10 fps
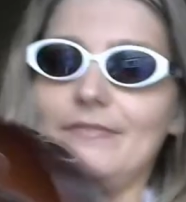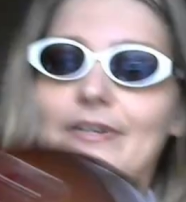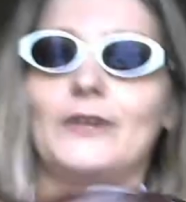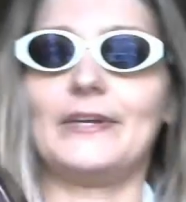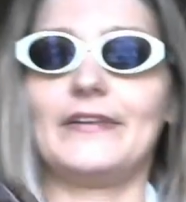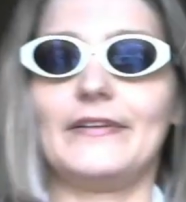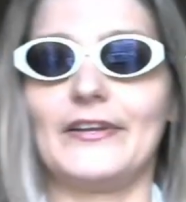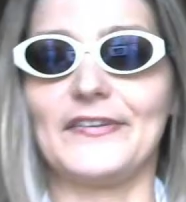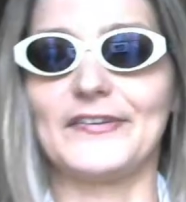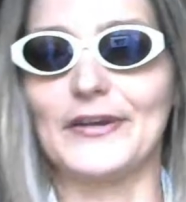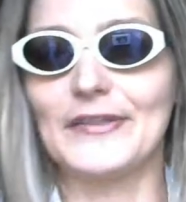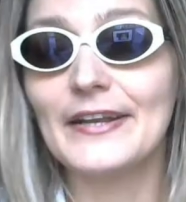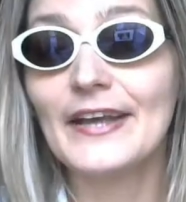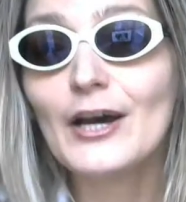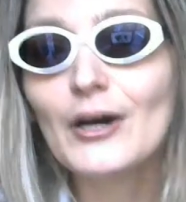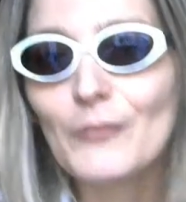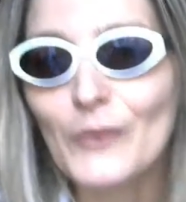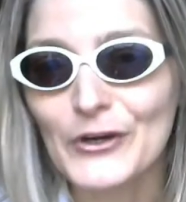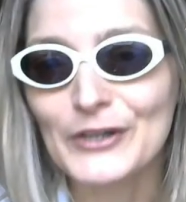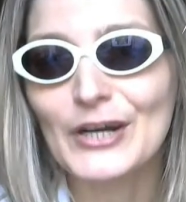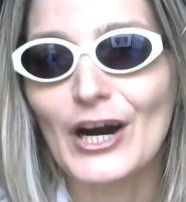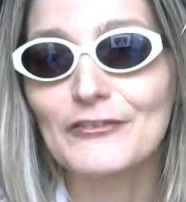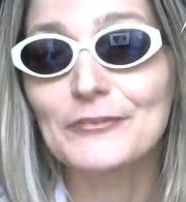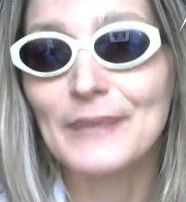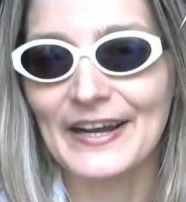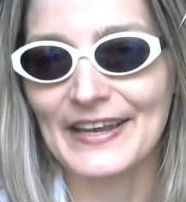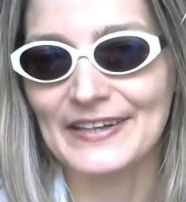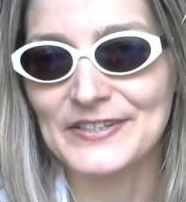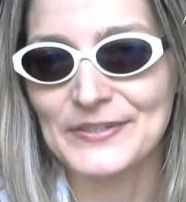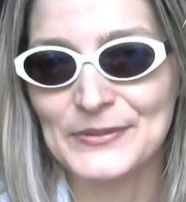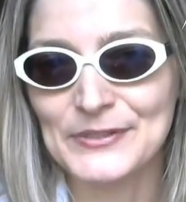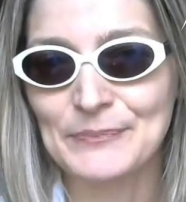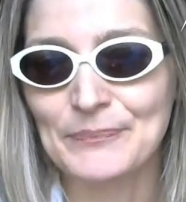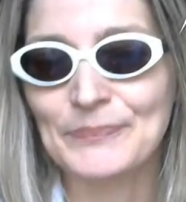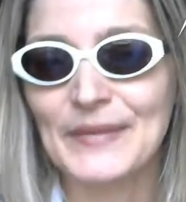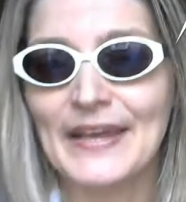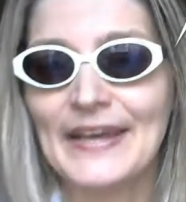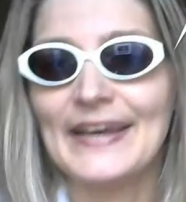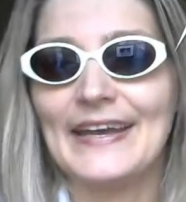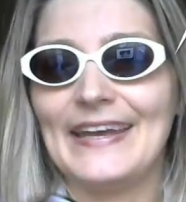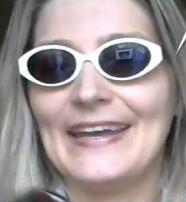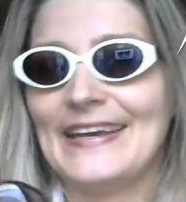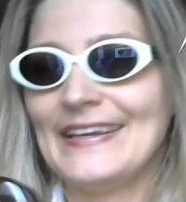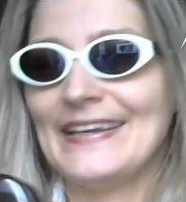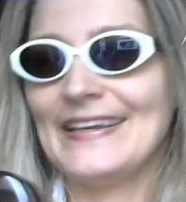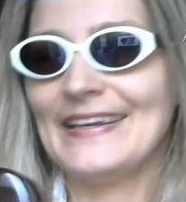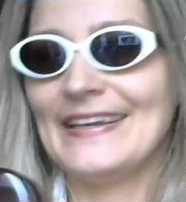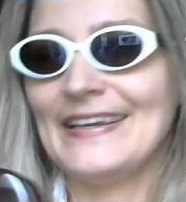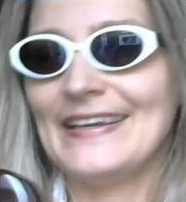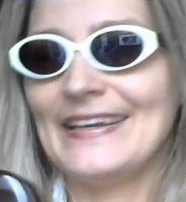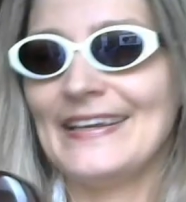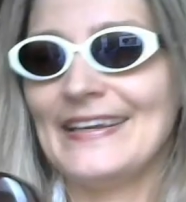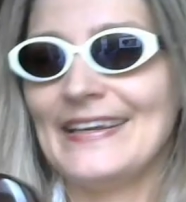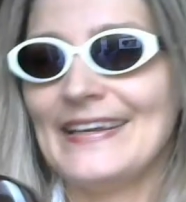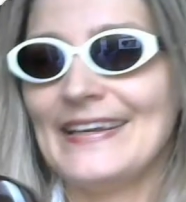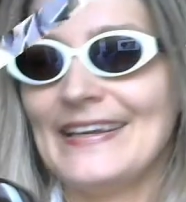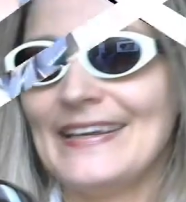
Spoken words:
hope I did not destroy that, more of a punk attitude. And what I really